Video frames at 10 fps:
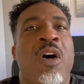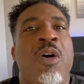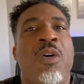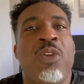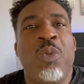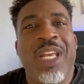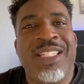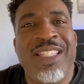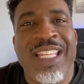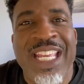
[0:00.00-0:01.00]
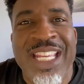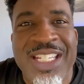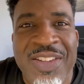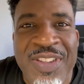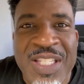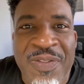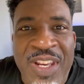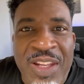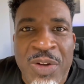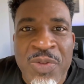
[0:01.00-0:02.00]
all the way to the end of this
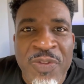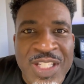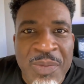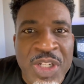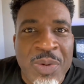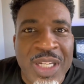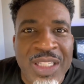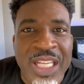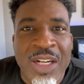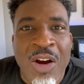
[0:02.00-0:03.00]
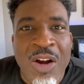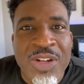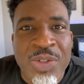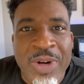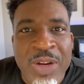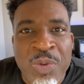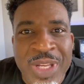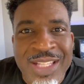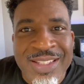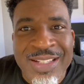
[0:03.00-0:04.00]
video. Visit me directly at
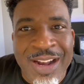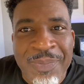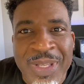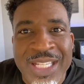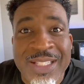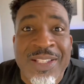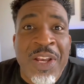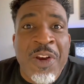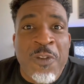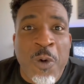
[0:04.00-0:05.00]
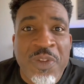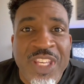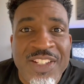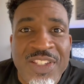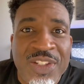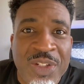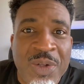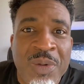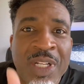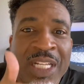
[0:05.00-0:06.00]
andrereese.biz. Four things to
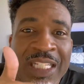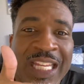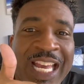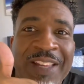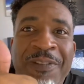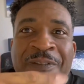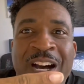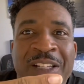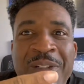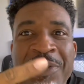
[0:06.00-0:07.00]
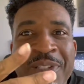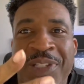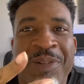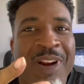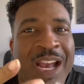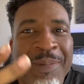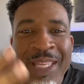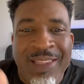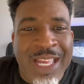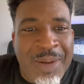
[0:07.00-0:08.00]
do, like, follow, subscribe,
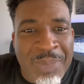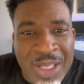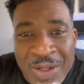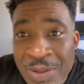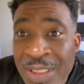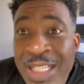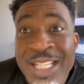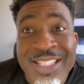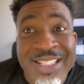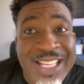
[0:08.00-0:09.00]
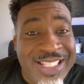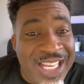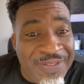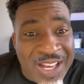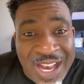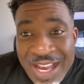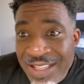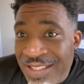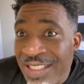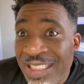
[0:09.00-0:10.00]
hit that bell. Stay safe,
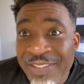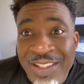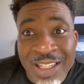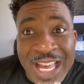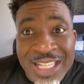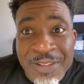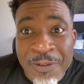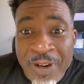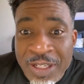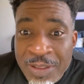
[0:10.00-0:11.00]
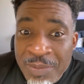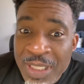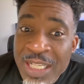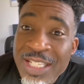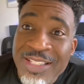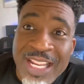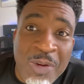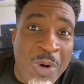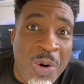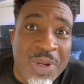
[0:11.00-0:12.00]
guys. Lift the glass to freedom. Stay
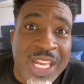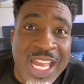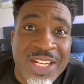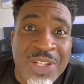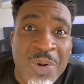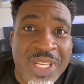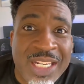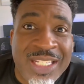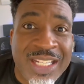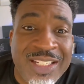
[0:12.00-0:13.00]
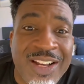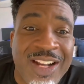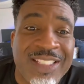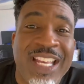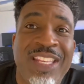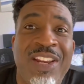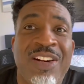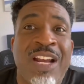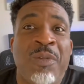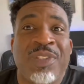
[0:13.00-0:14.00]
woke and don't get TikTok. Take
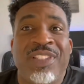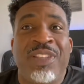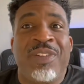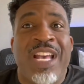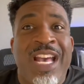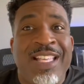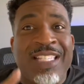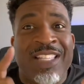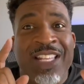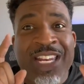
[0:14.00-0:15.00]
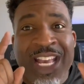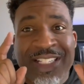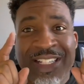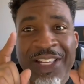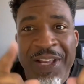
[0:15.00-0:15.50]
care. I will see you guys in the next